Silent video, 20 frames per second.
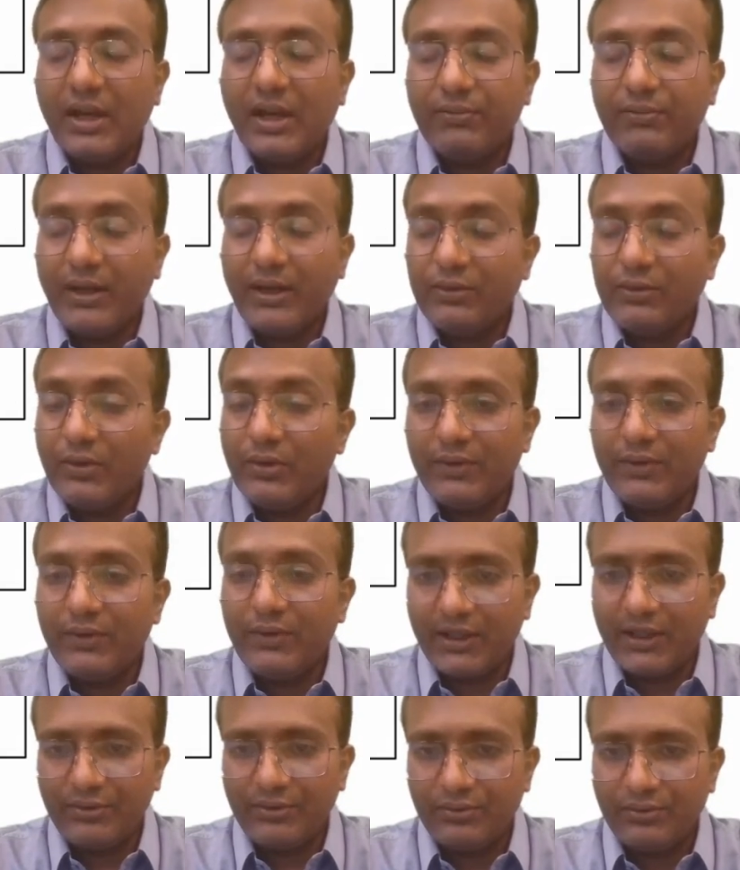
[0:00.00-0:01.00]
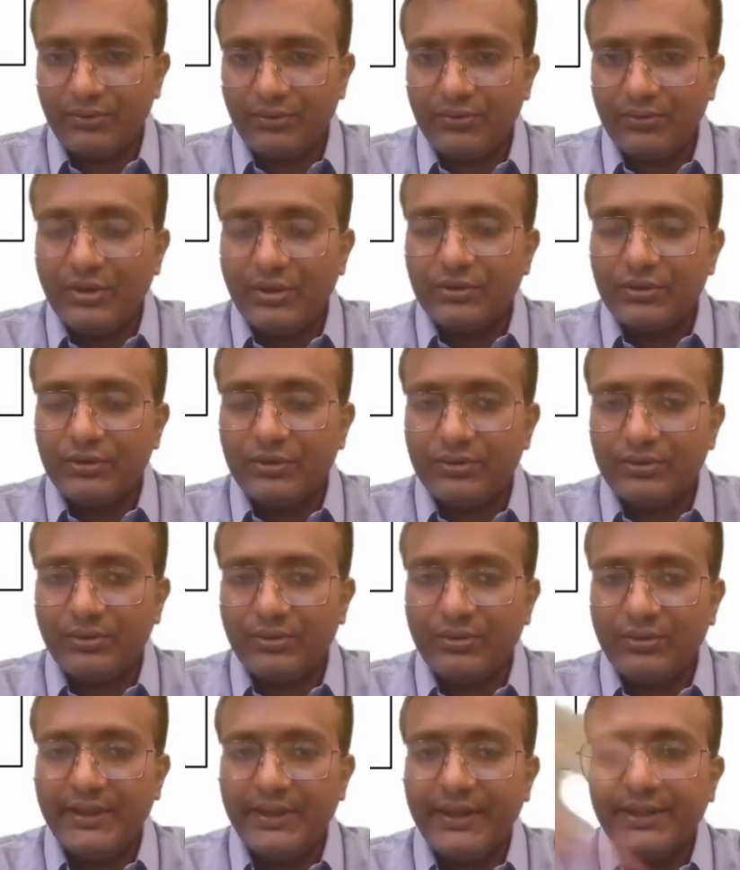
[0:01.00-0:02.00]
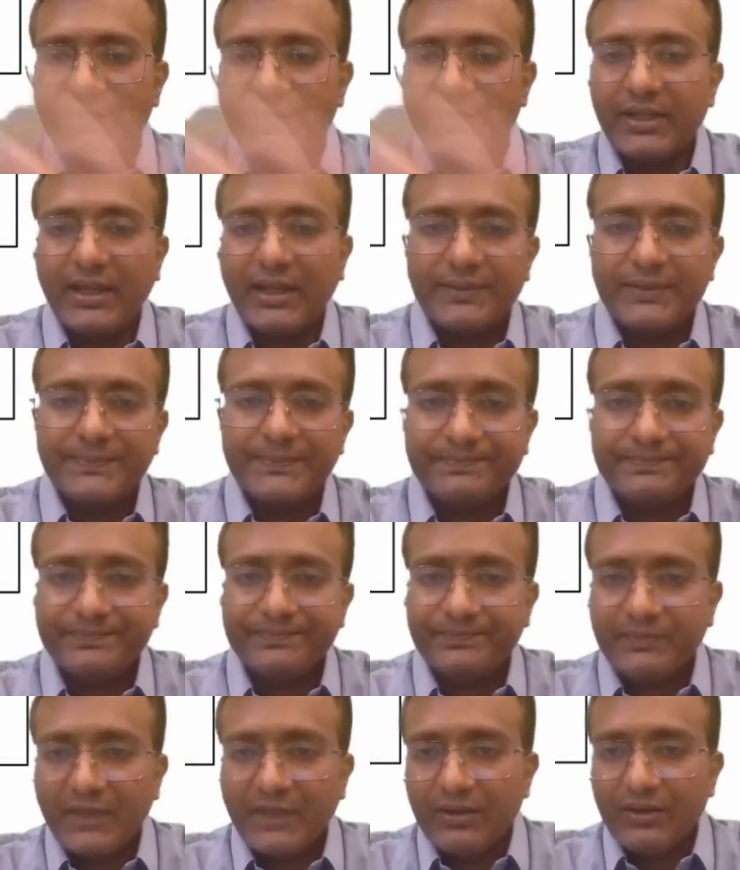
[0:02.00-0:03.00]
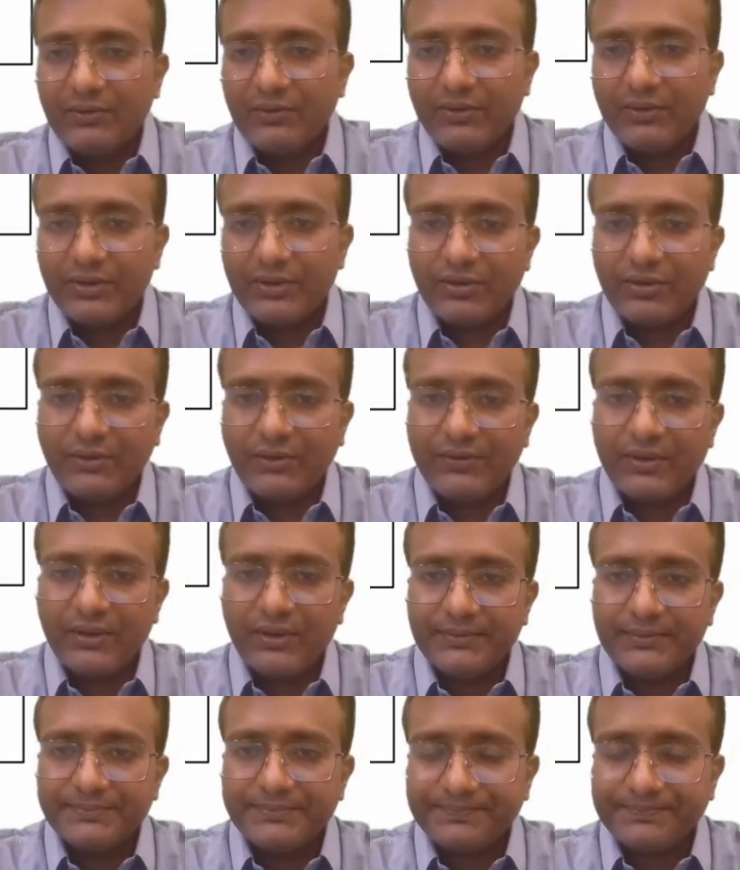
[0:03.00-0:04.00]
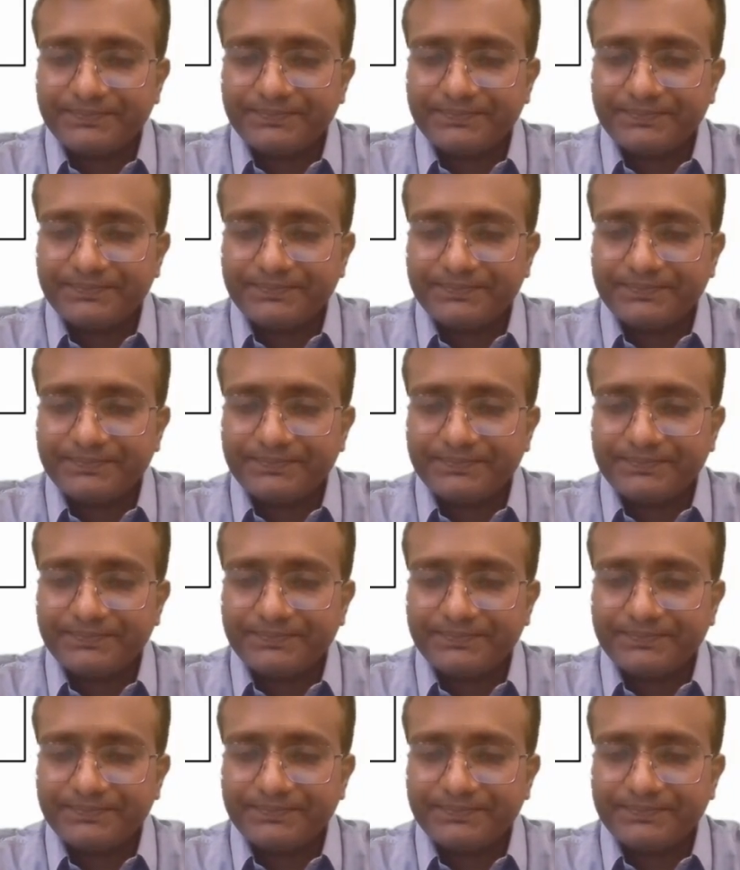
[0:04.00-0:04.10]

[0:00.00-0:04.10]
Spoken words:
value of R2. So let's start. First of all,